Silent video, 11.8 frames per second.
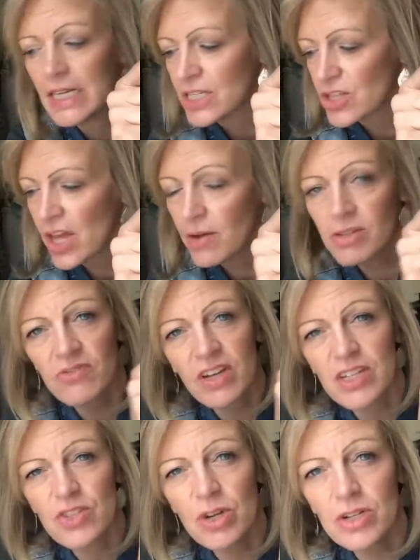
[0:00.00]
So that was
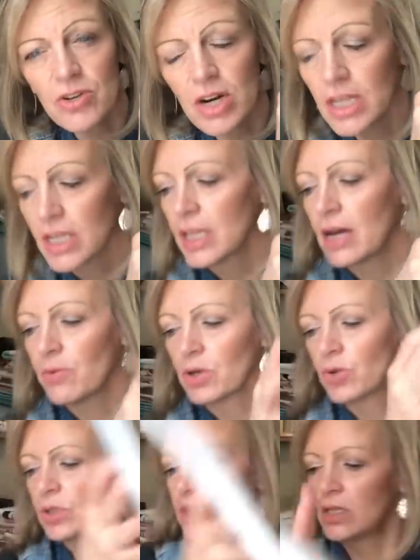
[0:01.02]
fun. So I'll try to get that one
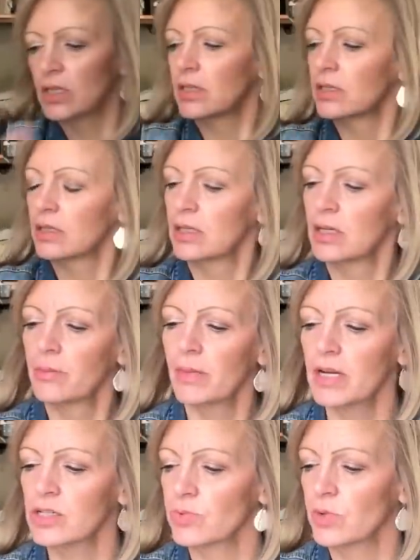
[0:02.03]
quilted. But
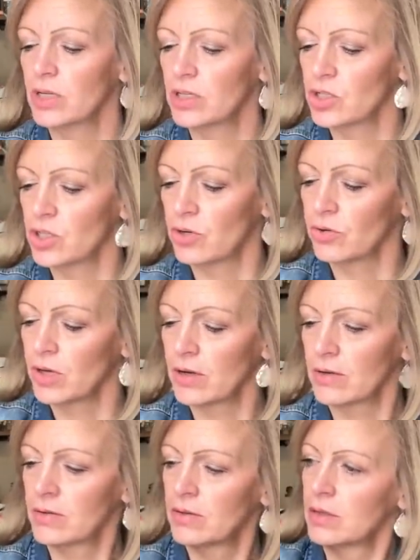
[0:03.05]
I just wanted to show you.
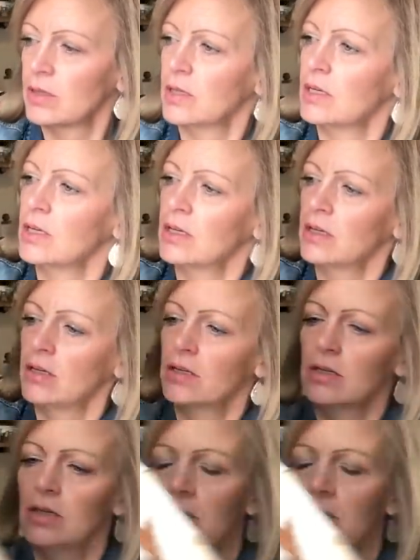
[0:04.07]
Did I